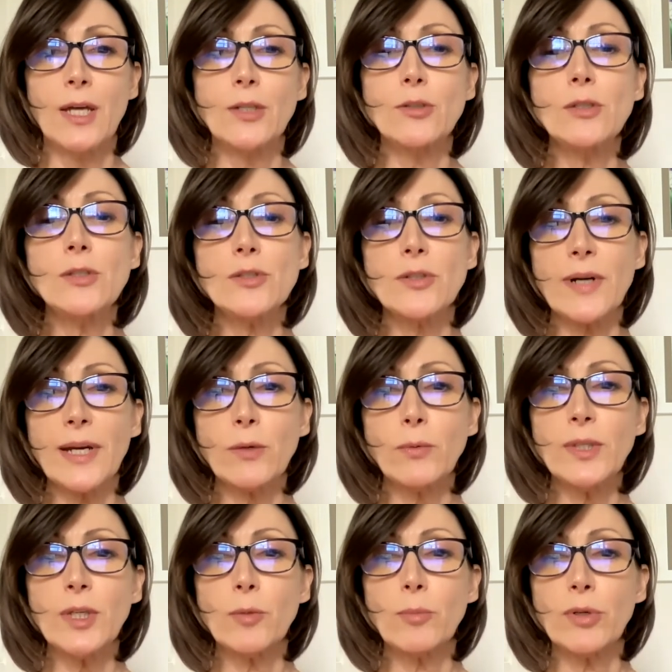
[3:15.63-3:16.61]
to interact
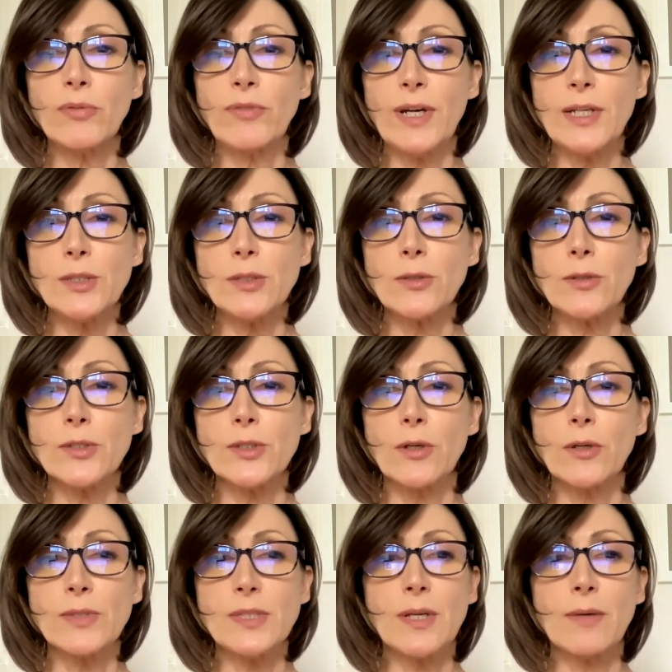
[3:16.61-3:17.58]
with their professors
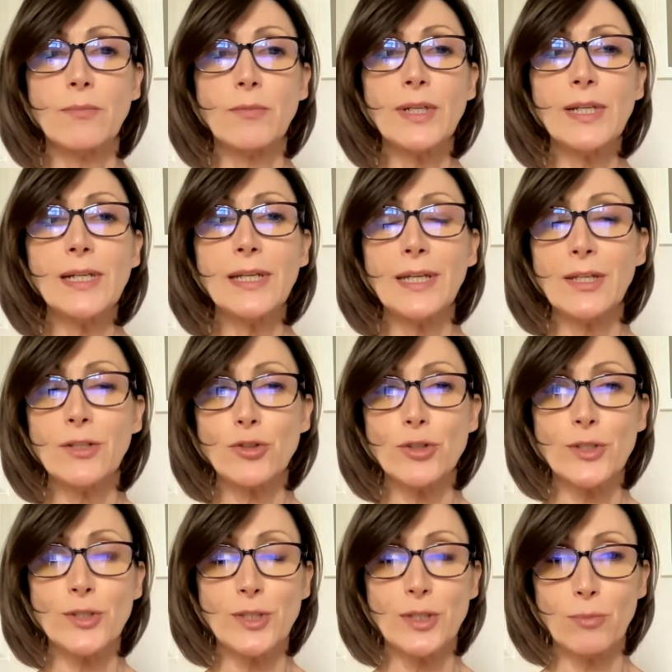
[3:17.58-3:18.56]
on some really
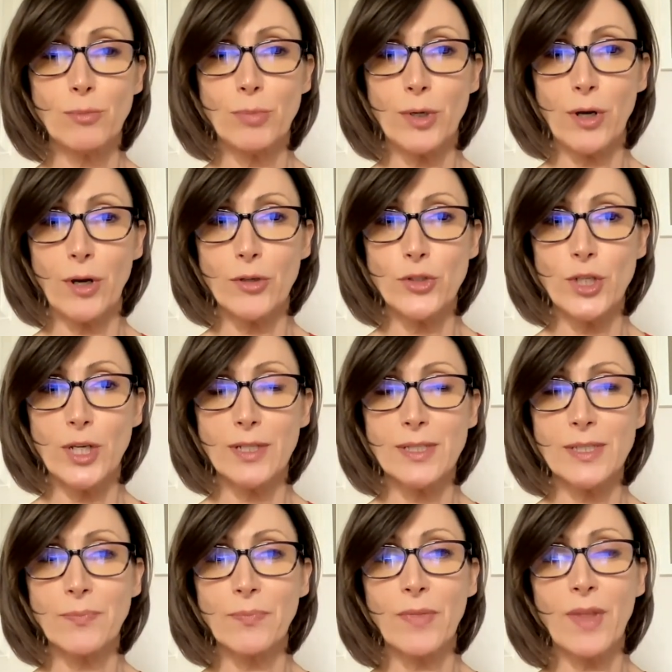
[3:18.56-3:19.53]
interesting projects.